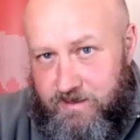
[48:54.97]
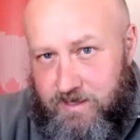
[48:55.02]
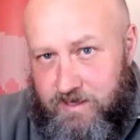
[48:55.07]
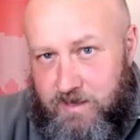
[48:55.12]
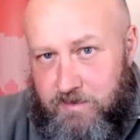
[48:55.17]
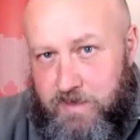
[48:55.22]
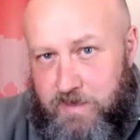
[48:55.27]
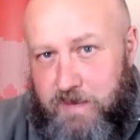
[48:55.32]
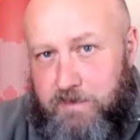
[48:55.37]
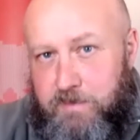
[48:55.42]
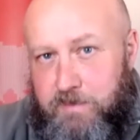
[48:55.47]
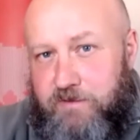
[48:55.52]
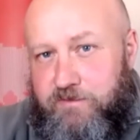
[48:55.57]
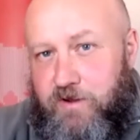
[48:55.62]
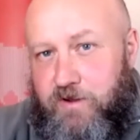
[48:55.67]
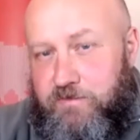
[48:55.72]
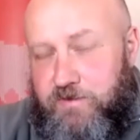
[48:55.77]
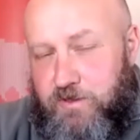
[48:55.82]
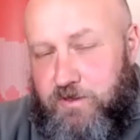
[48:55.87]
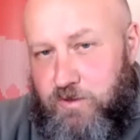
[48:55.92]
People have
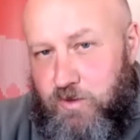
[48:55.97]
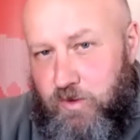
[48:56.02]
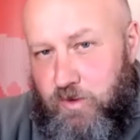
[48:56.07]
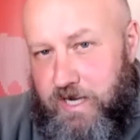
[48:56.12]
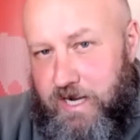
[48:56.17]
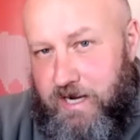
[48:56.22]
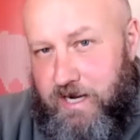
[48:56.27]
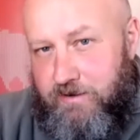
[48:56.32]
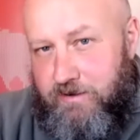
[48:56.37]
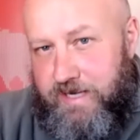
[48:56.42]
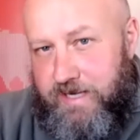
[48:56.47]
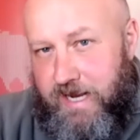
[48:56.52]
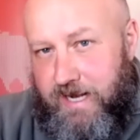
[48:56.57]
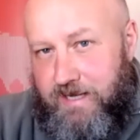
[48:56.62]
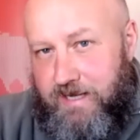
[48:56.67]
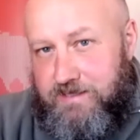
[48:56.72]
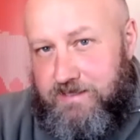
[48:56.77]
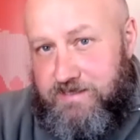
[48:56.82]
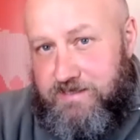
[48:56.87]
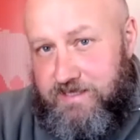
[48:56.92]
often thought our
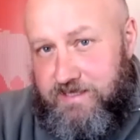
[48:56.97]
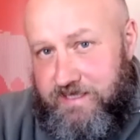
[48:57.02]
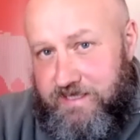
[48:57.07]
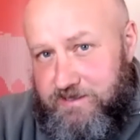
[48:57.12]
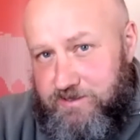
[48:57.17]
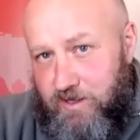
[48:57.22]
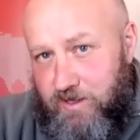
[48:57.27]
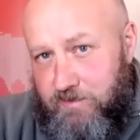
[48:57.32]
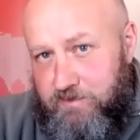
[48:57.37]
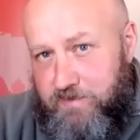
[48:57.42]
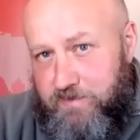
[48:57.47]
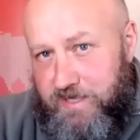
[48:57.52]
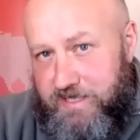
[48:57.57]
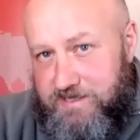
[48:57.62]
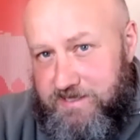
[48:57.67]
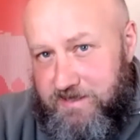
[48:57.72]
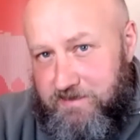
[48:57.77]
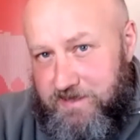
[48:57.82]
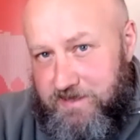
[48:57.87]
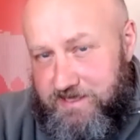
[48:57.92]
analyses are
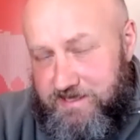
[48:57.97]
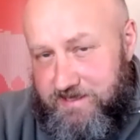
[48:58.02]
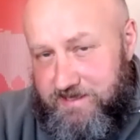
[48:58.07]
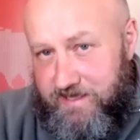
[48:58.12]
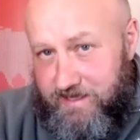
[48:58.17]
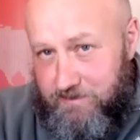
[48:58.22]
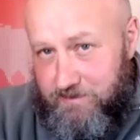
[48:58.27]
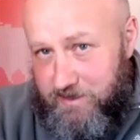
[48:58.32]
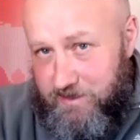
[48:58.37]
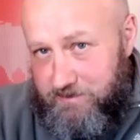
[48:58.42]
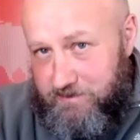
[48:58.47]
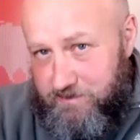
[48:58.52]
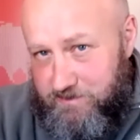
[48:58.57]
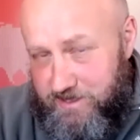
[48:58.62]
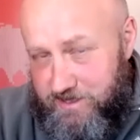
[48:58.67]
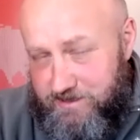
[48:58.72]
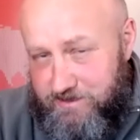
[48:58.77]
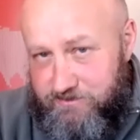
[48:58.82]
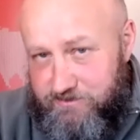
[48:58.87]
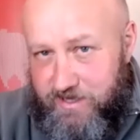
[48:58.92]
pessimistic. We
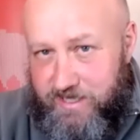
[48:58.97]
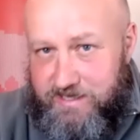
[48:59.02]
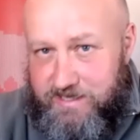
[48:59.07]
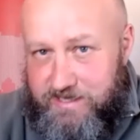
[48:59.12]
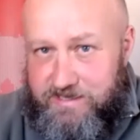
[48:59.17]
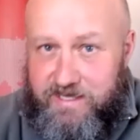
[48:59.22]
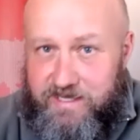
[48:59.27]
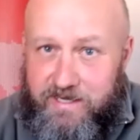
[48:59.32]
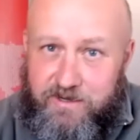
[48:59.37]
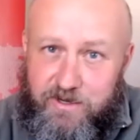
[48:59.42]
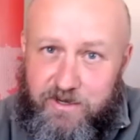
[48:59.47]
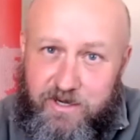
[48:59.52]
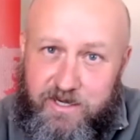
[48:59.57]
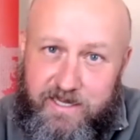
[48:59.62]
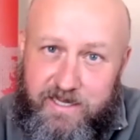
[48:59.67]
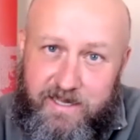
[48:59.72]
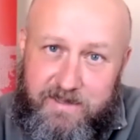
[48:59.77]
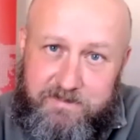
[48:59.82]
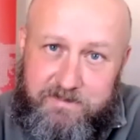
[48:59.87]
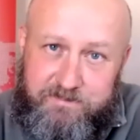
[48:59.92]
stressed that
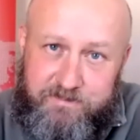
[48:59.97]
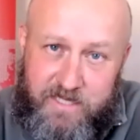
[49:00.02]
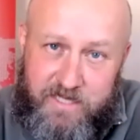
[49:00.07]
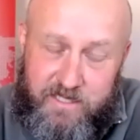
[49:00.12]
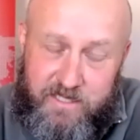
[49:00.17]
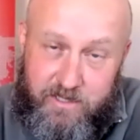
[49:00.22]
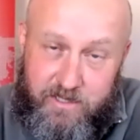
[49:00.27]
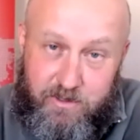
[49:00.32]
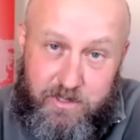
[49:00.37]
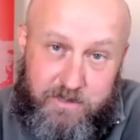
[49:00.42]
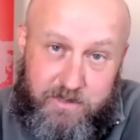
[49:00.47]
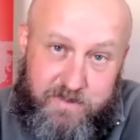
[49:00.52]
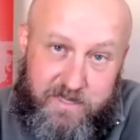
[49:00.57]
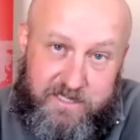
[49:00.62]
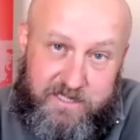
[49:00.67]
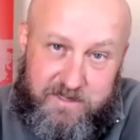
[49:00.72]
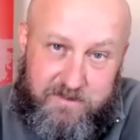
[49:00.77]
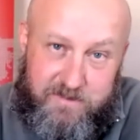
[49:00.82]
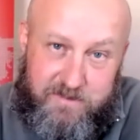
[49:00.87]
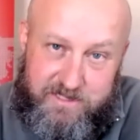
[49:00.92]
earlier. They weren't
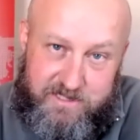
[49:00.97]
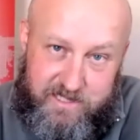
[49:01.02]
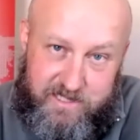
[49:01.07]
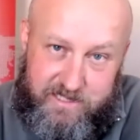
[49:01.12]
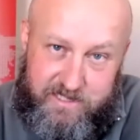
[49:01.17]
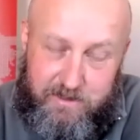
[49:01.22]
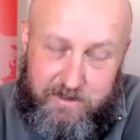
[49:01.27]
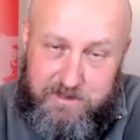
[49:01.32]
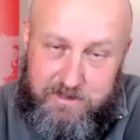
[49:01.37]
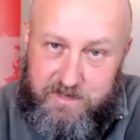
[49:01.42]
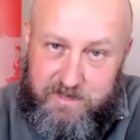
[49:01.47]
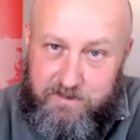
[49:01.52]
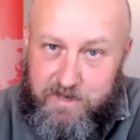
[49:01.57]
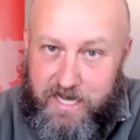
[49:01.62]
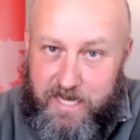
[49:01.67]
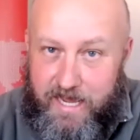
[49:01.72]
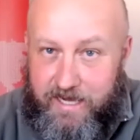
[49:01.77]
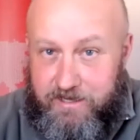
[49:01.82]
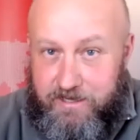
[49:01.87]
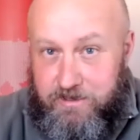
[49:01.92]
pessimistic, they were
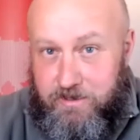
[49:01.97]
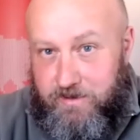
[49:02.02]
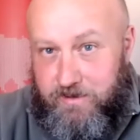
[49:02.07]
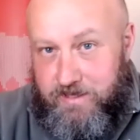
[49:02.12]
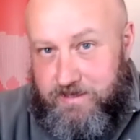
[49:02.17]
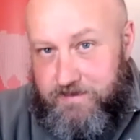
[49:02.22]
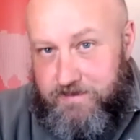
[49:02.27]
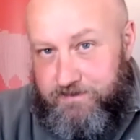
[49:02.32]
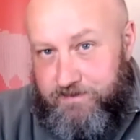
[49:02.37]
simply accurate.